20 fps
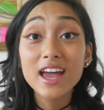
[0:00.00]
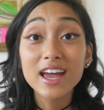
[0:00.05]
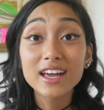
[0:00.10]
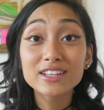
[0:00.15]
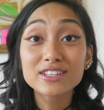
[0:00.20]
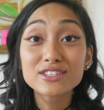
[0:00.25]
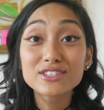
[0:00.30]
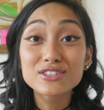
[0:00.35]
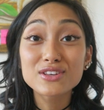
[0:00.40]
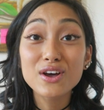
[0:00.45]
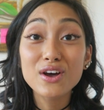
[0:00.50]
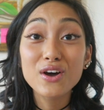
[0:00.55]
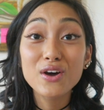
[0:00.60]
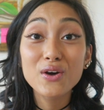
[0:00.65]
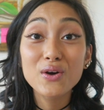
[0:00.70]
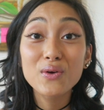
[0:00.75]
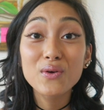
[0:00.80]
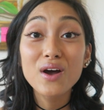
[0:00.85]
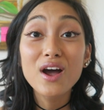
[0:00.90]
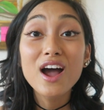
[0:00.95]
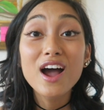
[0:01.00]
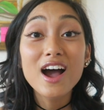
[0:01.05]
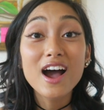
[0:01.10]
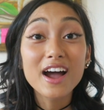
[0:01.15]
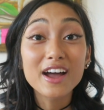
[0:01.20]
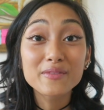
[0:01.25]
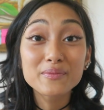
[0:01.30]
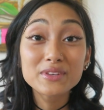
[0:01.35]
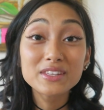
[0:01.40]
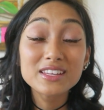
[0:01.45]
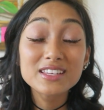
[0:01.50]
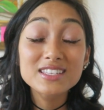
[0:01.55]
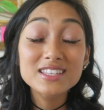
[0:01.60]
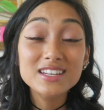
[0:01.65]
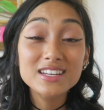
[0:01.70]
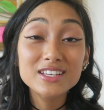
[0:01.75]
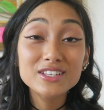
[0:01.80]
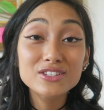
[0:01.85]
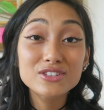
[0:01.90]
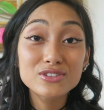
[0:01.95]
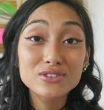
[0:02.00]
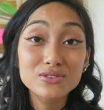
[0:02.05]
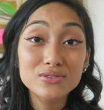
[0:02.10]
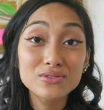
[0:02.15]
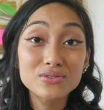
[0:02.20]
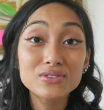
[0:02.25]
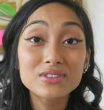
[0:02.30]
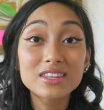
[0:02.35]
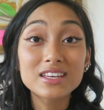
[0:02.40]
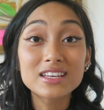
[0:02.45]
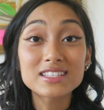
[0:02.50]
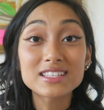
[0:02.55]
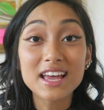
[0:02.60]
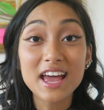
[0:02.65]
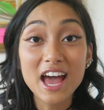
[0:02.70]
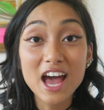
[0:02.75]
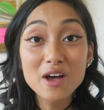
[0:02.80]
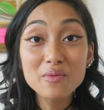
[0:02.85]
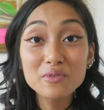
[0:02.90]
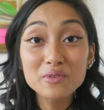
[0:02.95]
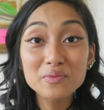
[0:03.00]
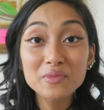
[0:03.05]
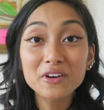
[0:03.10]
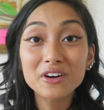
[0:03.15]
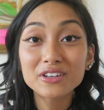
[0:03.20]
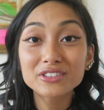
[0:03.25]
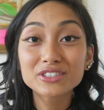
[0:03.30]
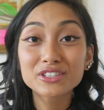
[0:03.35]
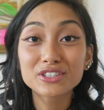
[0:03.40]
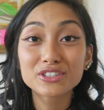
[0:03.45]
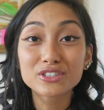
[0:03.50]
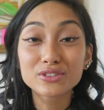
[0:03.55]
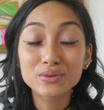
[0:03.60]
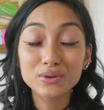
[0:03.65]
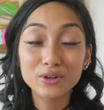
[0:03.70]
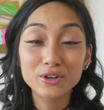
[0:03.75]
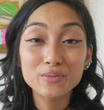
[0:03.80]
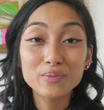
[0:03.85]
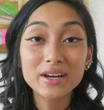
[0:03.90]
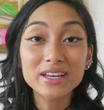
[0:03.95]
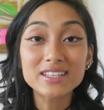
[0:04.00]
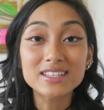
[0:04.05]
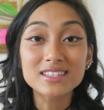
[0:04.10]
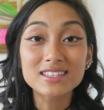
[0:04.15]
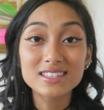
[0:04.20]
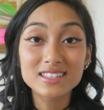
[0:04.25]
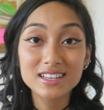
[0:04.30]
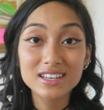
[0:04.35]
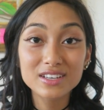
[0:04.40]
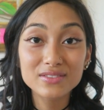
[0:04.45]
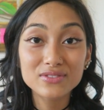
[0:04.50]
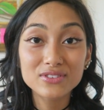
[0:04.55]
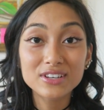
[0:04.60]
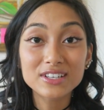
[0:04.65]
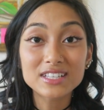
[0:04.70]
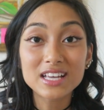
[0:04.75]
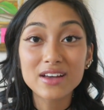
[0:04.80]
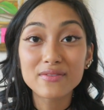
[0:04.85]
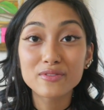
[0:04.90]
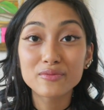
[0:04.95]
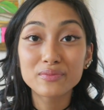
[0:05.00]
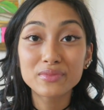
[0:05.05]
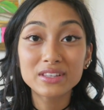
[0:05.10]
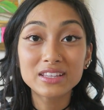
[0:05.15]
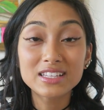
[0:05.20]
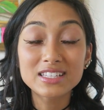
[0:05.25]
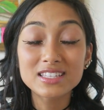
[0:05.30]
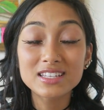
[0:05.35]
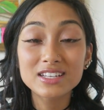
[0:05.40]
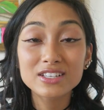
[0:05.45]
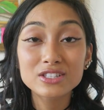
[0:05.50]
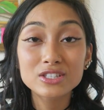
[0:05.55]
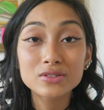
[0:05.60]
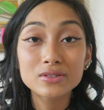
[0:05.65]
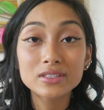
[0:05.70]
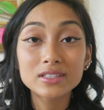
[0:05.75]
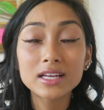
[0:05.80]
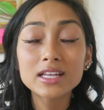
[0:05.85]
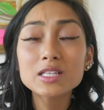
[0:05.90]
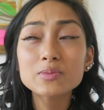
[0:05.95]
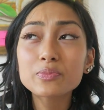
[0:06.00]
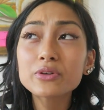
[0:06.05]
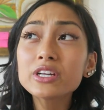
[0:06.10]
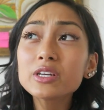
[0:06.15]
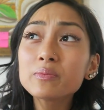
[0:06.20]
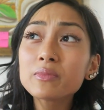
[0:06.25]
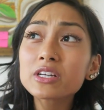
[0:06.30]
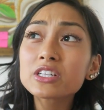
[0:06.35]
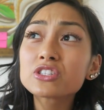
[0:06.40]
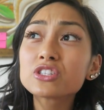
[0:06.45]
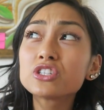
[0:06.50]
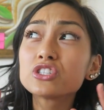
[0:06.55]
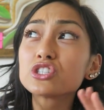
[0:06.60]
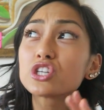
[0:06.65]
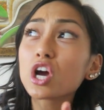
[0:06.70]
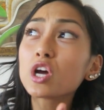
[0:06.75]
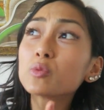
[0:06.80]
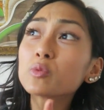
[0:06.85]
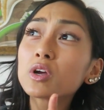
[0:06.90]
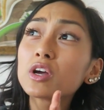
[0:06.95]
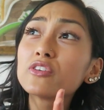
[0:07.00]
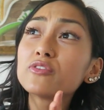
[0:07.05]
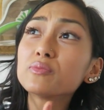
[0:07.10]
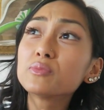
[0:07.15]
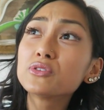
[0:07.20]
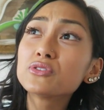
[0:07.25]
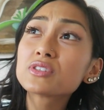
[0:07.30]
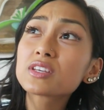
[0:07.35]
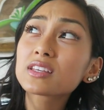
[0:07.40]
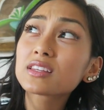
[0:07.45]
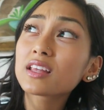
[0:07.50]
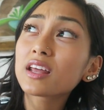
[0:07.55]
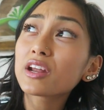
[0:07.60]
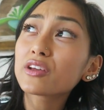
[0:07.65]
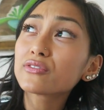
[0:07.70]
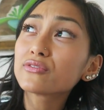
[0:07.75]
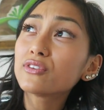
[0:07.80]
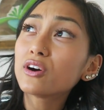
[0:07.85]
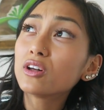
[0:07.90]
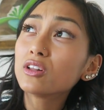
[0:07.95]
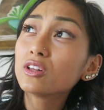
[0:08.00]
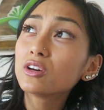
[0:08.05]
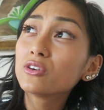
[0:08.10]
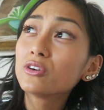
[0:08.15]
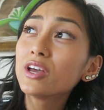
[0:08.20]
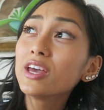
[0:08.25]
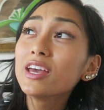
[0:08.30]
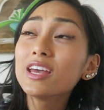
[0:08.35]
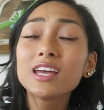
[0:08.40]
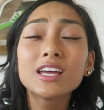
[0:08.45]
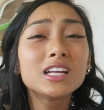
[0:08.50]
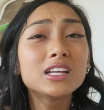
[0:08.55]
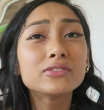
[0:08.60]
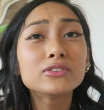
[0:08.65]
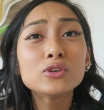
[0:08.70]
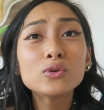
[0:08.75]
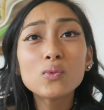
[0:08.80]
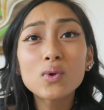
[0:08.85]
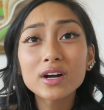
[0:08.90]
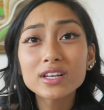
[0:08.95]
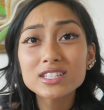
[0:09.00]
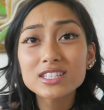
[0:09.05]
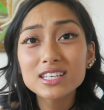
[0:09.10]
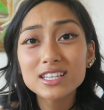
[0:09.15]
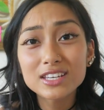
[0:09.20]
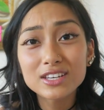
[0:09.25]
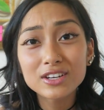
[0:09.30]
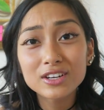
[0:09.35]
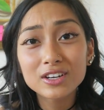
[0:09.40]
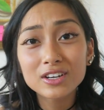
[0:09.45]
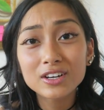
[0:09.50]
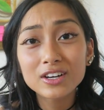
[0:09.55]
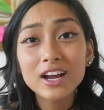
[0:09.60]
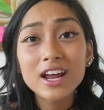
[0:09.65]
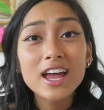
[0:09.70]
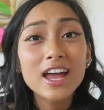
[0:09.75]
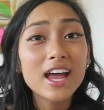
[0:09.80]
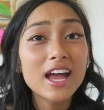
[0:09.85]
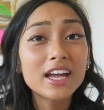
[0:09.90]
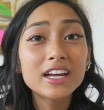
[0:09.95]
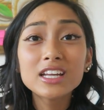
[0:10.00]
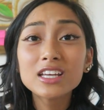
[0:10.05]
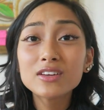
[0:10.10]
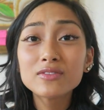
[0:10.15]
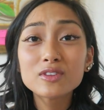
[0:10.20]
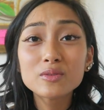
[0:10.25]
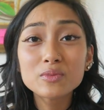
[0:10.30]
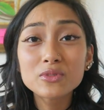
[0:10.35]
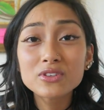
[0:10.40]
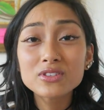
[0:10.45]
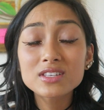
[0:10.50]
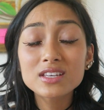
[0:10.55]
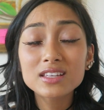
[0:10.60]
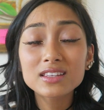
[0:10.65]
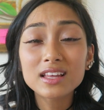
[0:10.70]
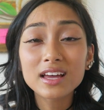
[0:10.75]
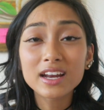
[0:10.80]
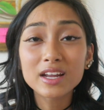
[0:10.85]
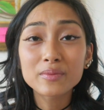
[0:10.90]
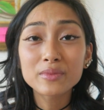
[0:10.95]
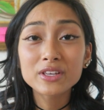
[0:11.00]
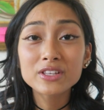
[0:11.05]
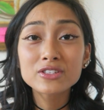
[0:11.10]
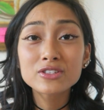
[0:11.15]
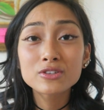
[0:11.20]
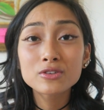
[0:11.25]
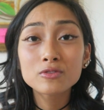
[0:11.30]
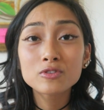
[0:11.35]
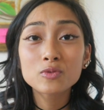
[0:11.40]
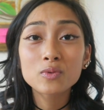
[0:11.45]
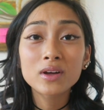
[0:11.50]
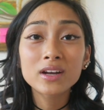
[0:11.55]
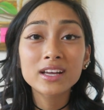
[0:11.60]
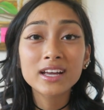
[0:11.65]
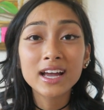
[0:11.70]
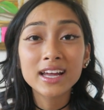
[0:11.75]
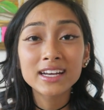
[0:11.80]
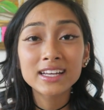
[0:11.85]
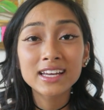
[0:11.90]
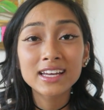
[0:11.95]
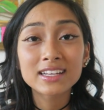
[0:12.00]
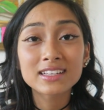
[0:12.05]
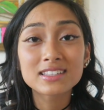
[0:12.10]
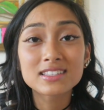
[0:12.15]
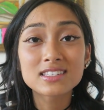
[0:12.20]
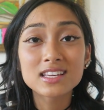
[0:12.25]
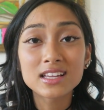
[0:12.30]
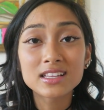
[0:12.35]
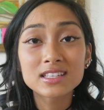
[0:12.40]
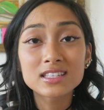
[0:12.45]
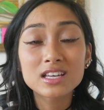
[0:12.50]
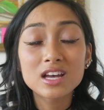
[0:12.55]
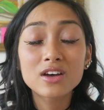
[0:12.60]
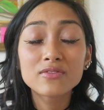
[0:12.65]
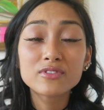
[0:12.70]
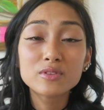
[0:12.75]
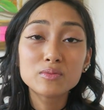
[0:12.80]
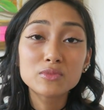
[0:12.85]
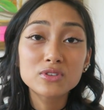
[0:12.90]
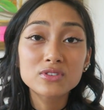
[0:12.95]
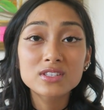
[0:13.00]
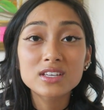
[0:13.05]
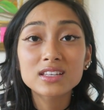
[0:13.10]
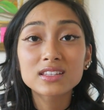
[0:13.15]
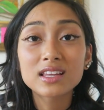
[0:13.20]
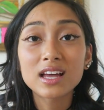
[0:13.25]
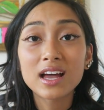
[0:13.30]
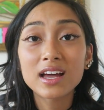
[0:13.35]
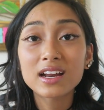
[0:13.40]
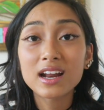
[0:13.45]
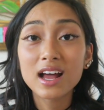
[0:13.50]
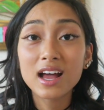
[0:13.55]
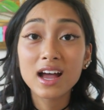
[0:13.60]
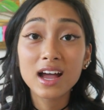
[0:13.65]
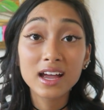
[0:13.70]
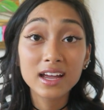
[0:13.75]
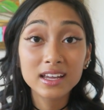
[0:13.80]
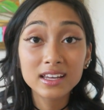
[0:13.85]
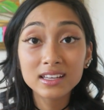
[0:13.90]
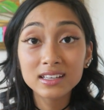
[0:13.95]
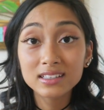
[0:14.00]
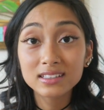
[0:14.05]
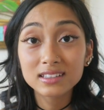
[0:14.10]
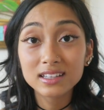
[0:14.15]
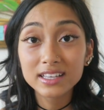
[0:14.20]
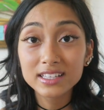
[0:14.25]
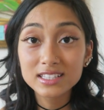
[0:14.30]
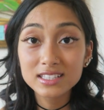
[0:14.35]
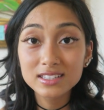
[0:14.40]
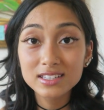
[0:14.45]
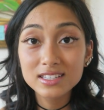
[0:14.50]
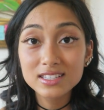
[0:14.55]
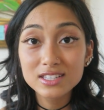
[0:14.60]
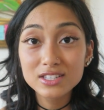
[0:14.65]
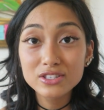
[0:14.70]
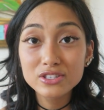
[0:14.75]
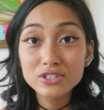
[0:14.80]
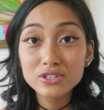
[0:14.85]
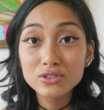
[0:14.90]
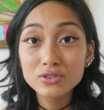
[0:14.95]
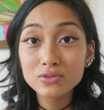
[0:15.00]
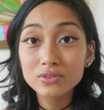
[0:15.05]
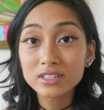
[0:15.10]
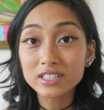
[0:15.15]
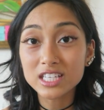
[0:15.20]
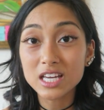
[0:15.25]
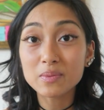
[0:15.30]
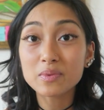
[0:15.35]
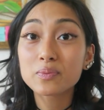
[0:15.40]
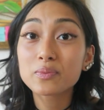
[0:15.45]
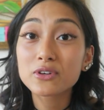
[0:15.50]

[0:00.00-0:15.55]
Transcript: And so I've been listening to this album called Control by SZA. If you guys haven't been listening to it, that's pretty much the genre of music that I follow. And if you want to hear any of the music that I'm into, you wanna kinda get a sense of the music that I like to listen to and the type